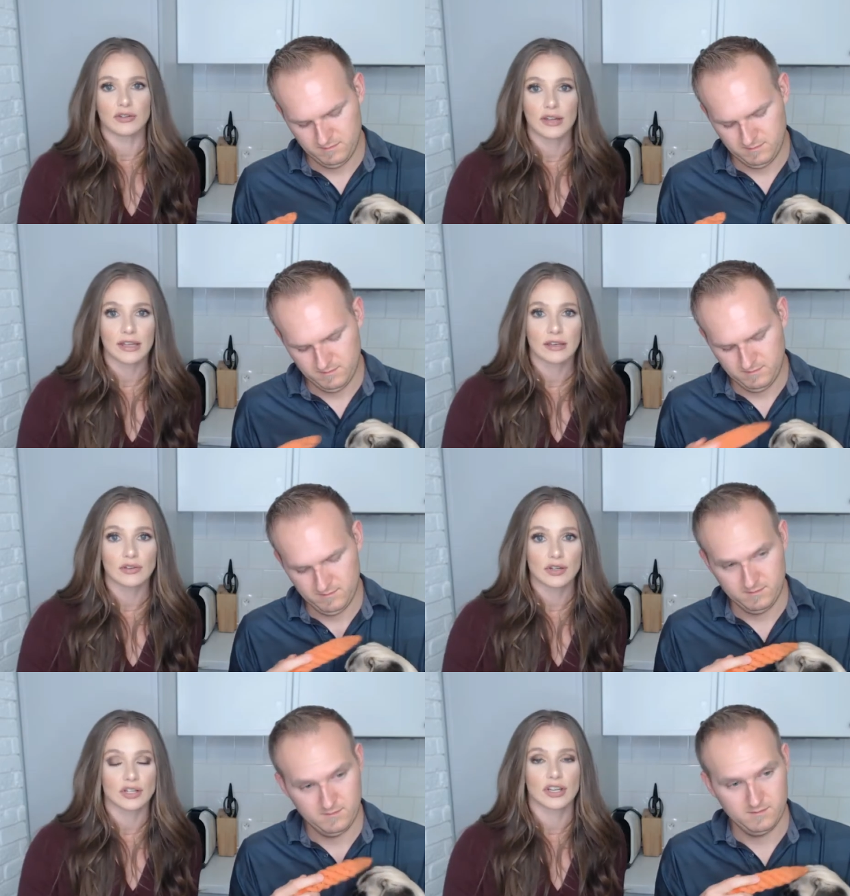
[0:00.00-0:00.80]
Speaker 1: degree in
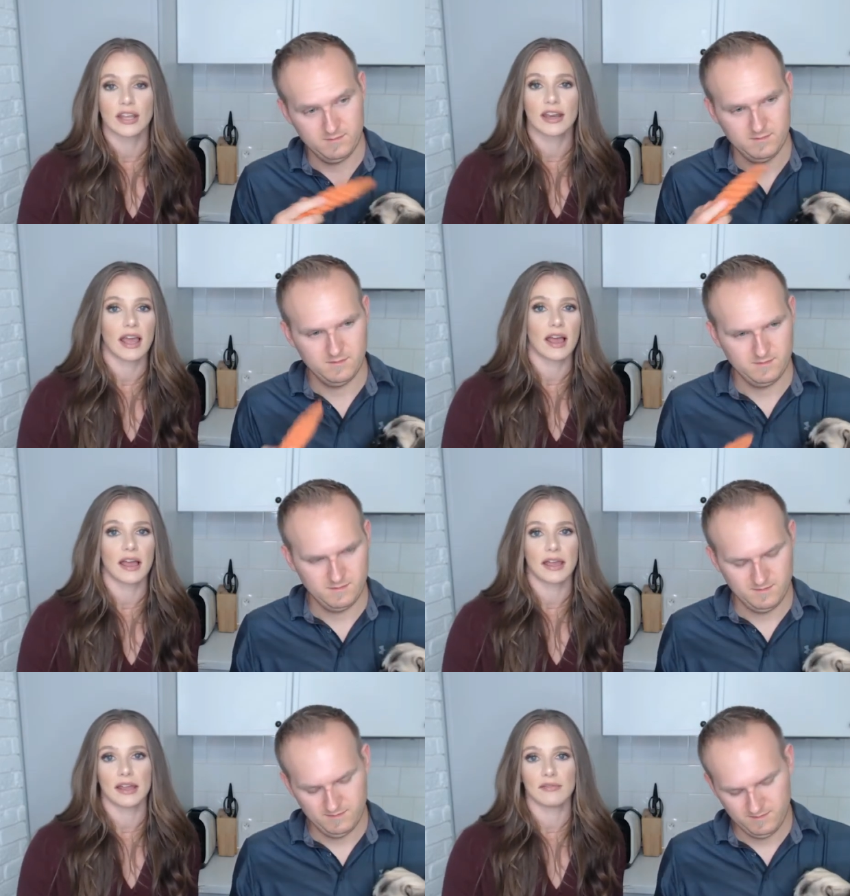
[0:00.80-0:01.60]
nutrition.
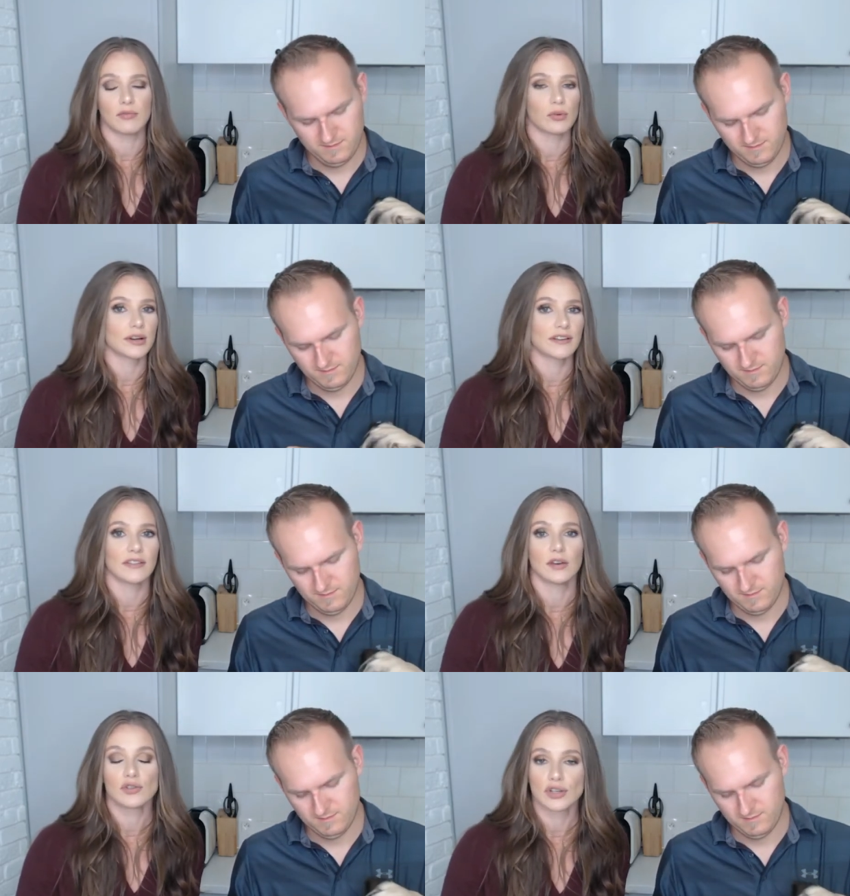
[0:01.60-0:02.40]
I worked in
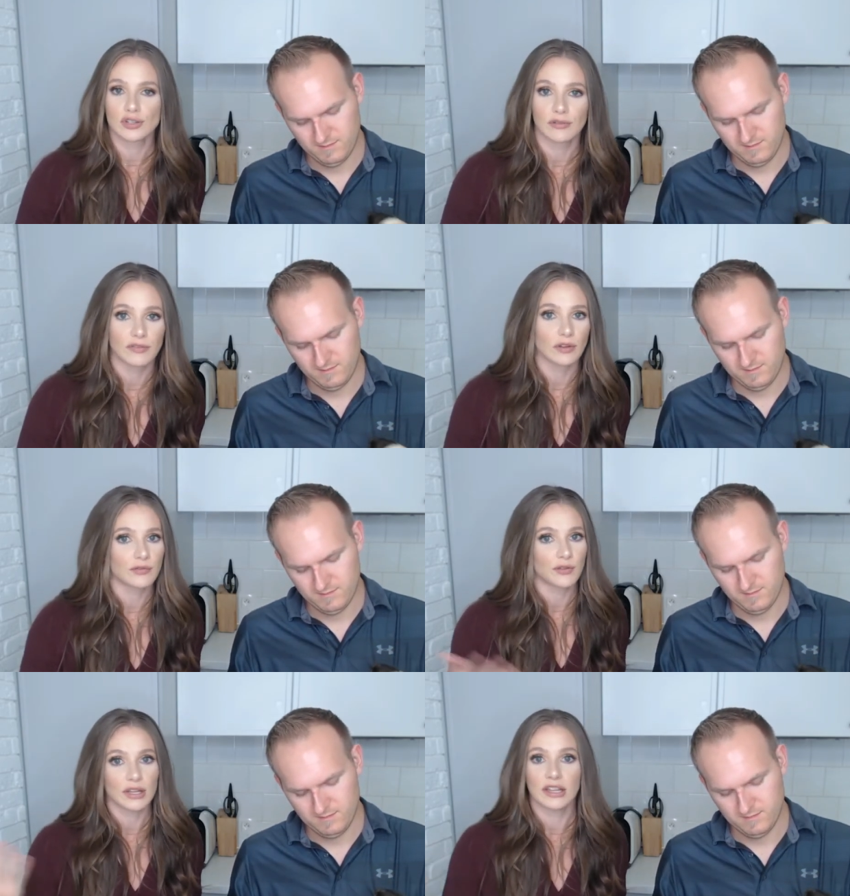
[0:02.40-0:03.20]
the nutrition
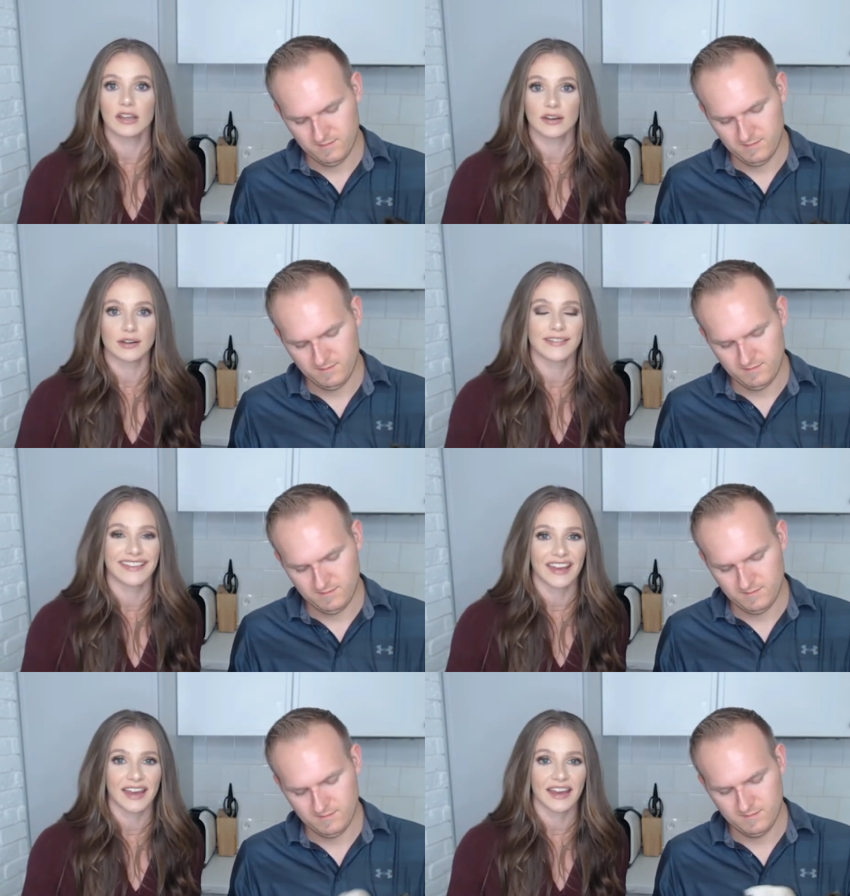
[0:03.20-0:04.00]
field for years,
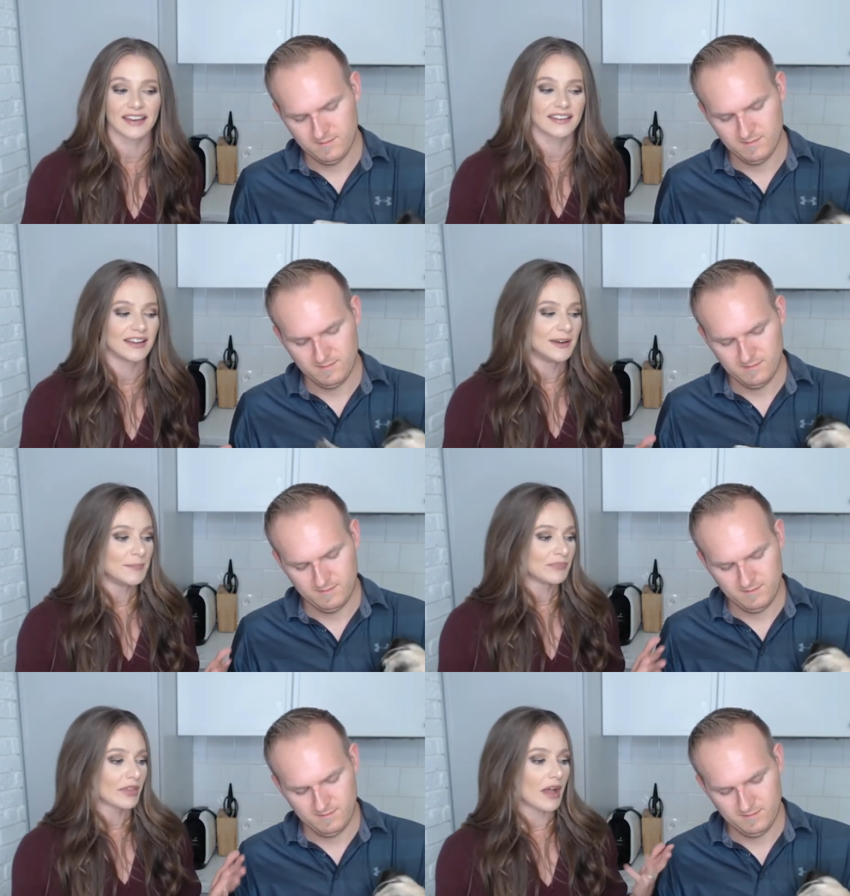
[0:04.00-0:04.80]
and
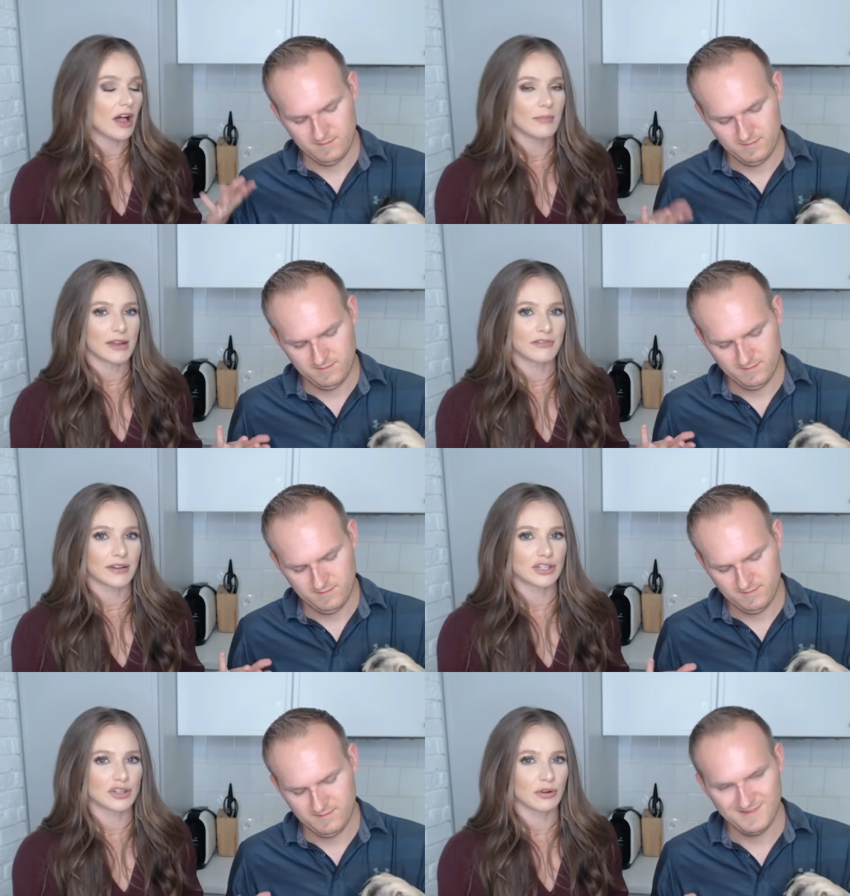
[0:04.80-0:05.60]
all my
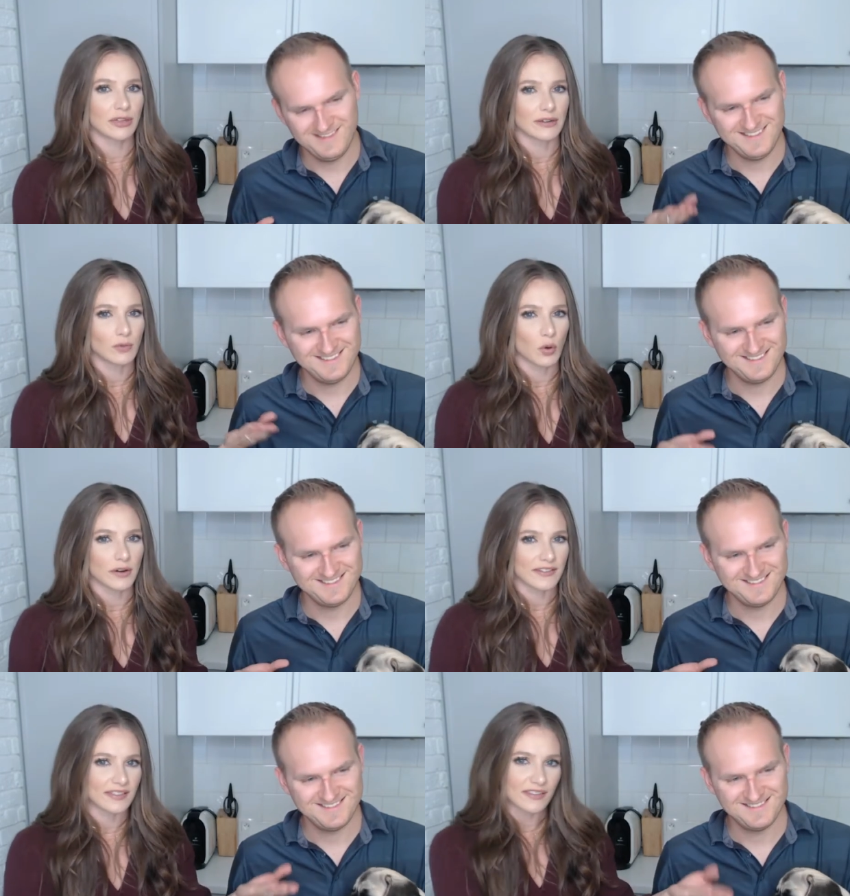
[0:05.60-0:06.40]
friends joke that, of
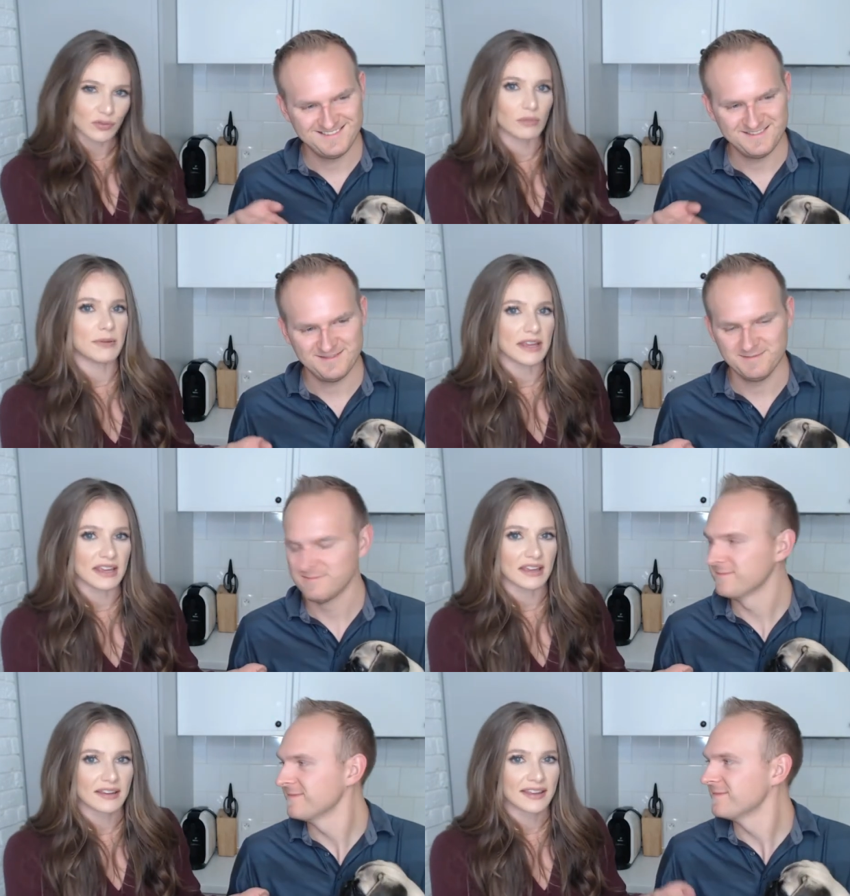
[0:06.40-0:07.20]
course, this would
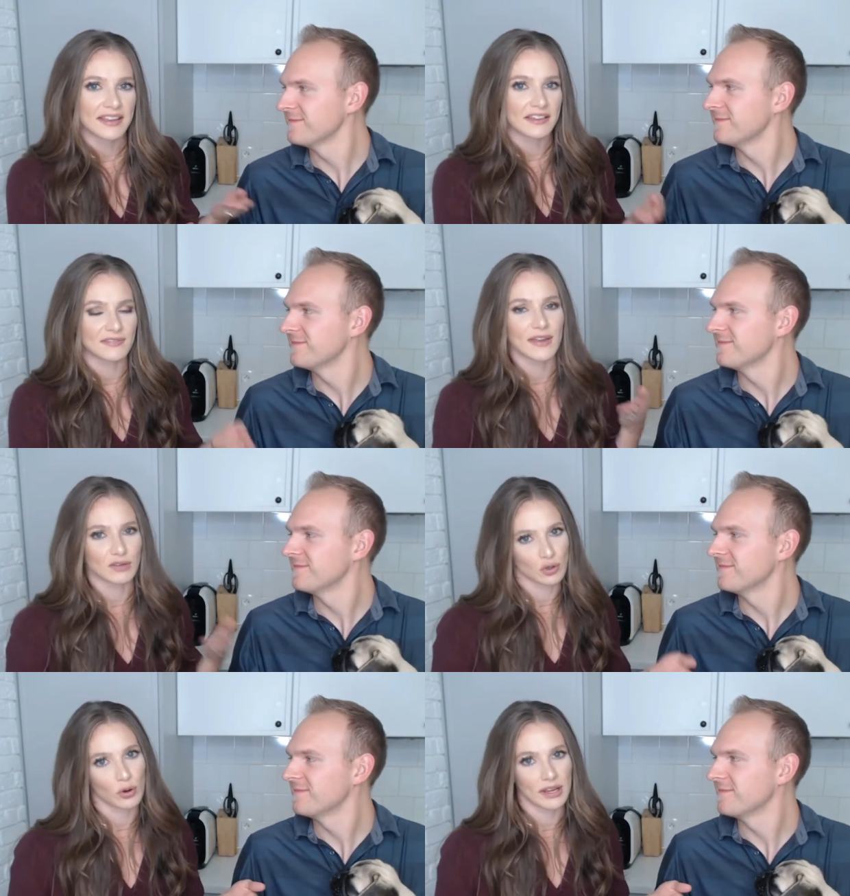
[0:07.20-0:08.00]
be his
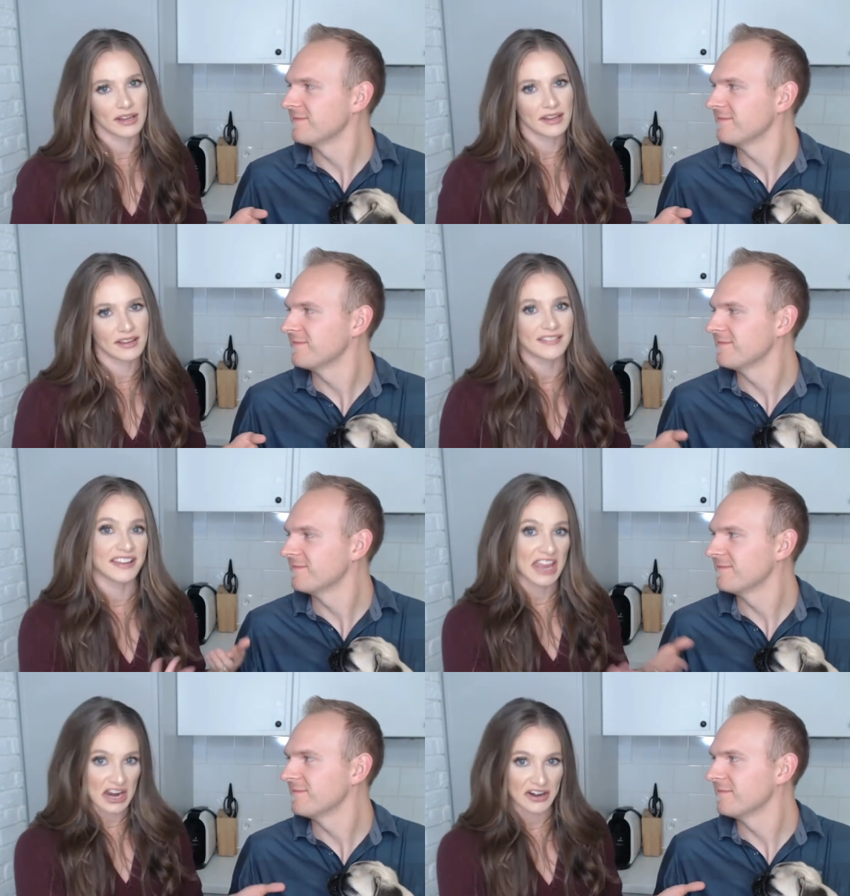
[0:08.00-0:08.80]
favorite toy is a
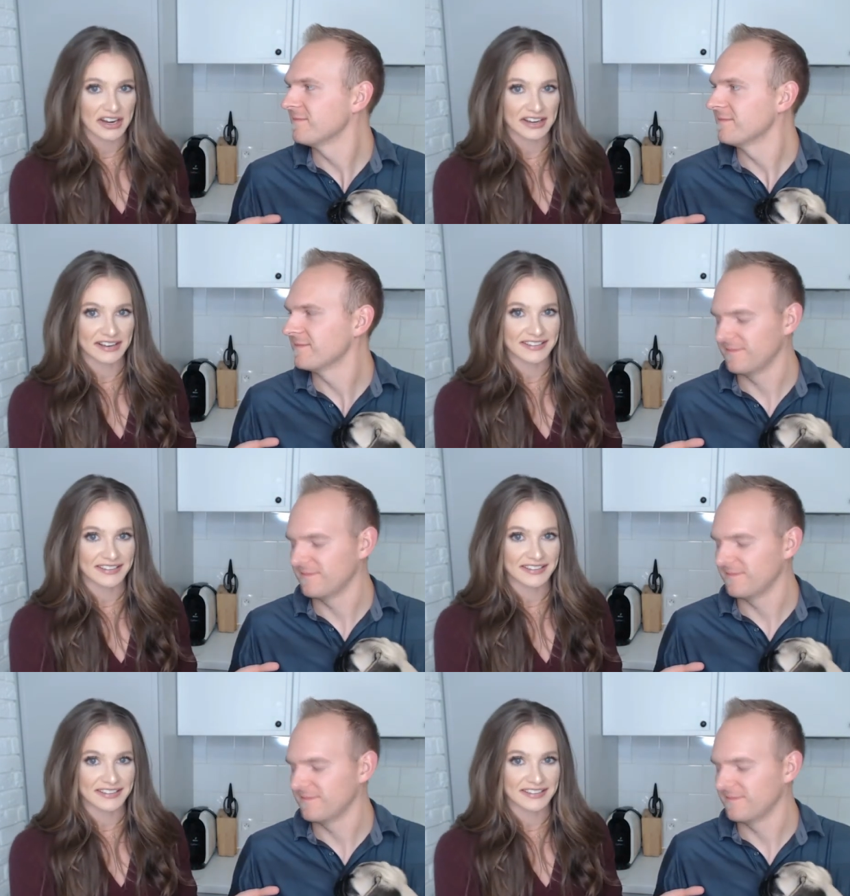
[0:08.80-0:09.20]
carrot.